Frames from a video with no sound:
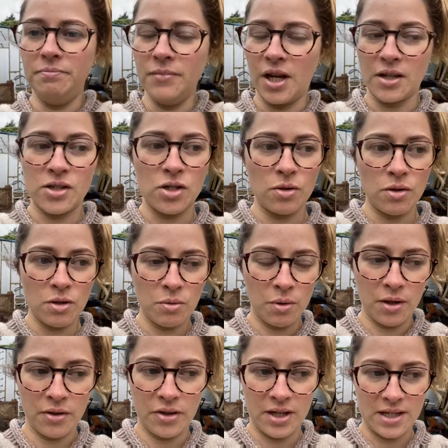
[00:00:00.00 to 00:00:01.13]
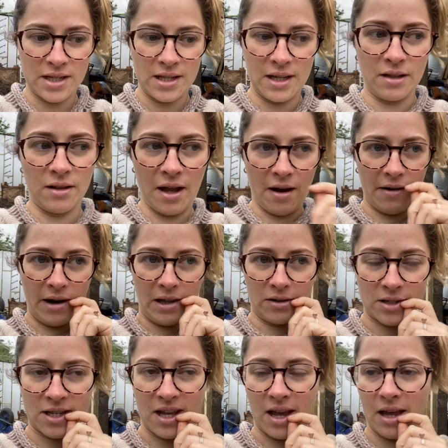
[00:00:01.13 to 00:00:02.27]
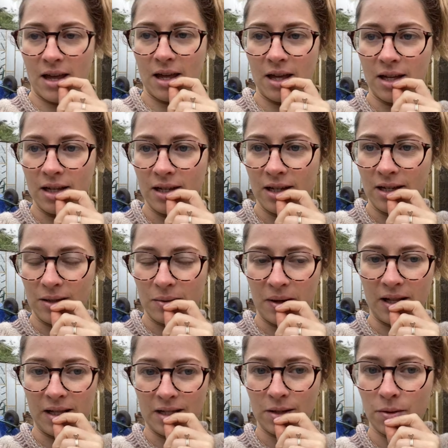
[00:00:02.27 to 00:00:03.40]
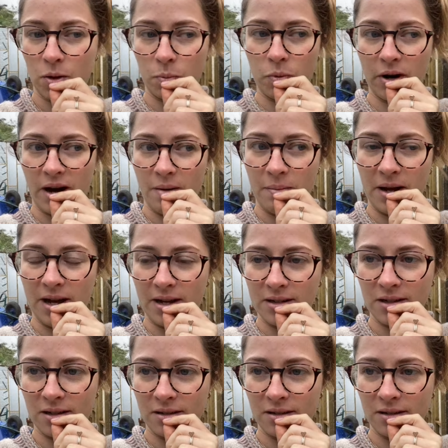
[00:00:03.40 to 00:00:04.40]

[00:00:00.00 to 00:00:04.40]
I'll show you what this little area looks like as well. It's pretty bad.